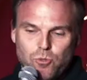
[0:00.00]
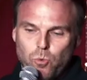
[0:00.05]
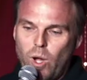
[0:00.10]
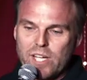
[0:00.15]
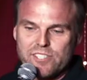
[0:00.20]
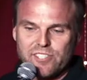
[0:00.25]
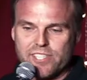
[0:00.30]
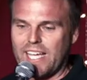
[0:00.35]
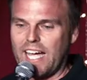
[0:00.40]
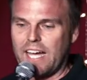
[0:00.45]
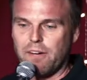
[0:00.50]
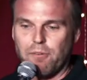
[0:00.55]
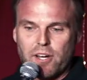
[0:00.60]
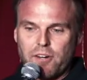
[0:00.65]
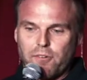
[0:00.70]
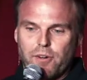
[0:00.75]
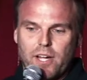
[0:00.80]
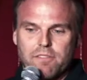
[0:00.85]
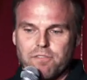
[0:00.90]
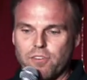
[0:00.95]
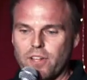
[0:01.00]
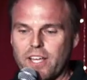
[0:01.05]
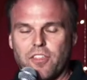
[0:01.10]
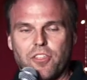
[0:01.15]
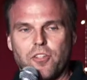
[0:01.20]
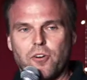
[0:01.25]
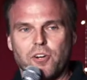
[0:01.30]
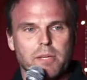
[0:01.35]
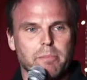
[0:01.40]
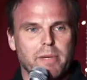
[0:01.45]
you'd watch the guy run around for
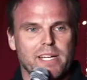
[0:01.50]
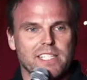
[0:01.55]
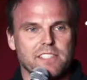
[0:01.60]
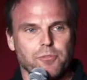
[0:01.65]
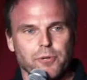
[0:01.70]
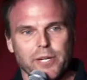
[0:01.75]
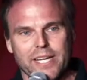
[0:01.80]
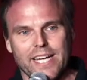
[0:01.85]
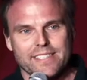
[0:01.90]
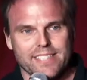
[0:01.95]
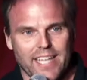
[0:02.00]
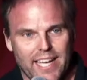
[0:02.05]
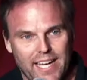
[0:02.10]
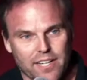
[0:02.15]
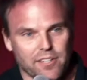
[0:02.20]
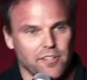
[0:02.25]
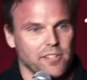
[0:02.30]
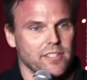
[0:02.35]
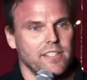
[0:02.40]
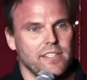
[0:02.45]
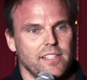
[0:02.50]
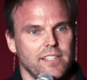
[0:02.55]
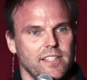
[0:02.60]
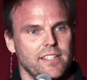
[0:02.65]
like 30 minutes before he got tackled.